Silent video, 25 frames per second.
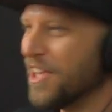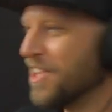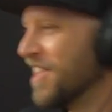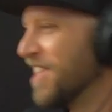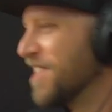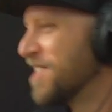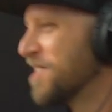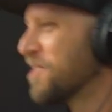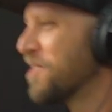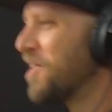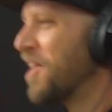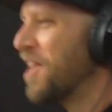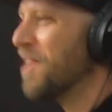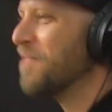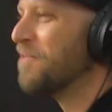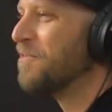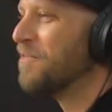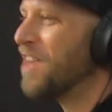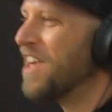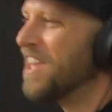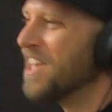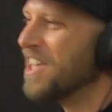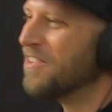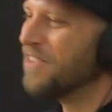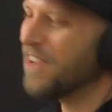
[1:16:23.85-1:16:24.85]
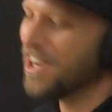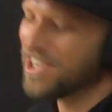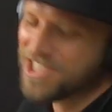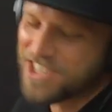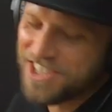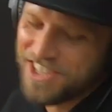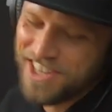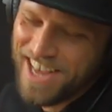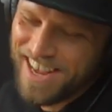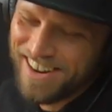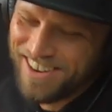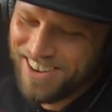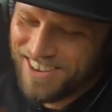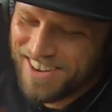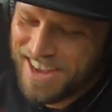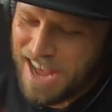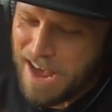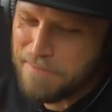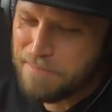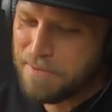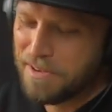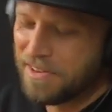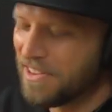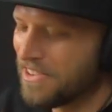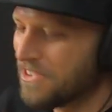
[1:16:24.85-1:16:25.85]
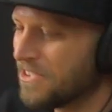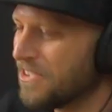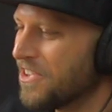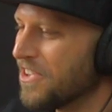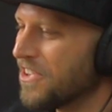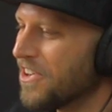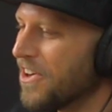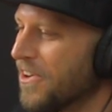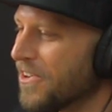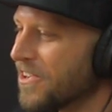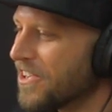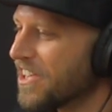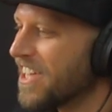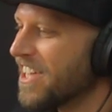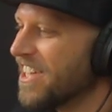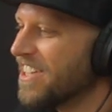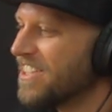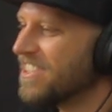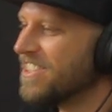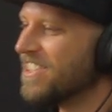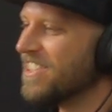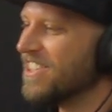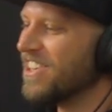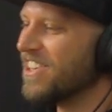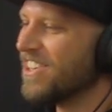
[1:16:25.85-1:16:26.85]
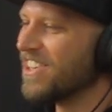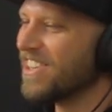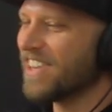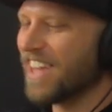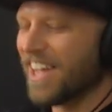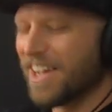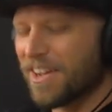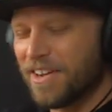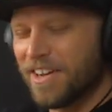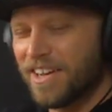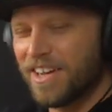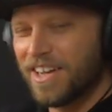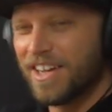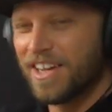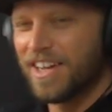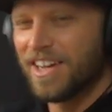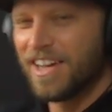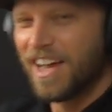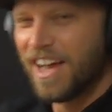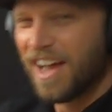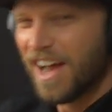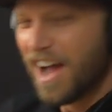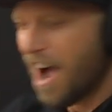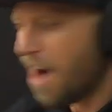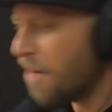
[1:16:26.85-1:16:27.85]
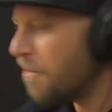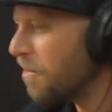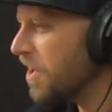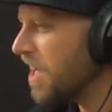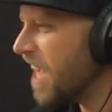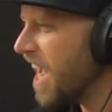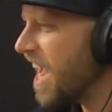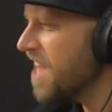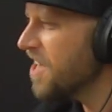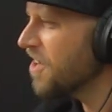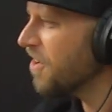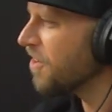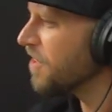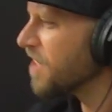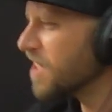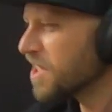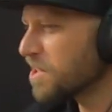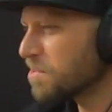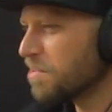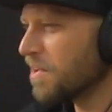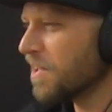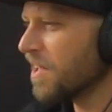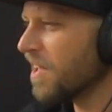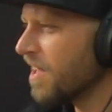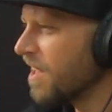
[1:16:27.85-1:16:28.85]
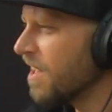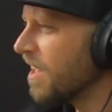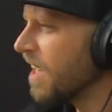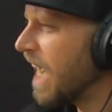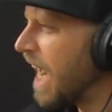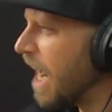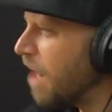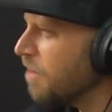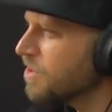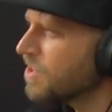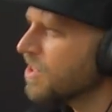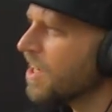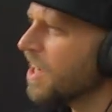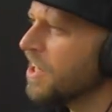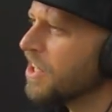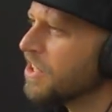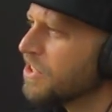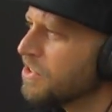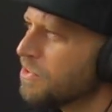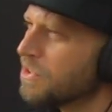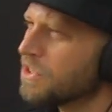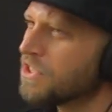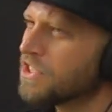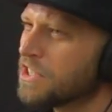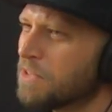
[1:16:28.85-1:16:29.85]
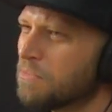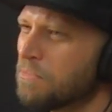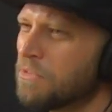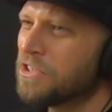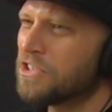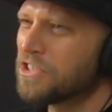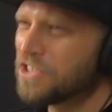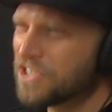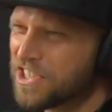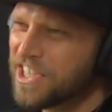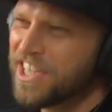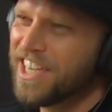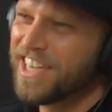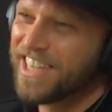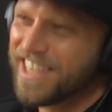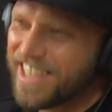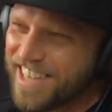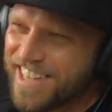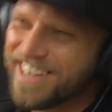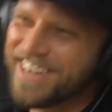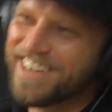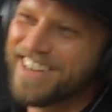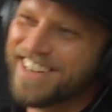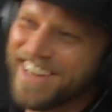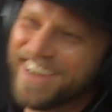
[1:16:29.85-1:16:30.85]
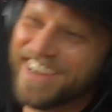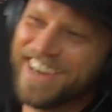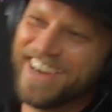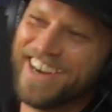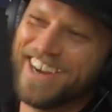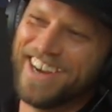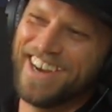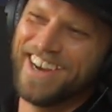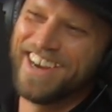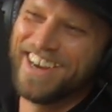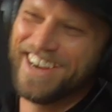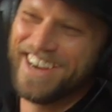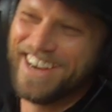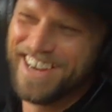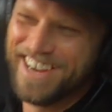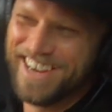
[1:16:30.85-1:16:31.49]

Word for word: it's kind of funny watching that all happen through your own kids you know you're like i want to hate on this but I was kind of doing similar shit. yeah, know, like, yeah. When you're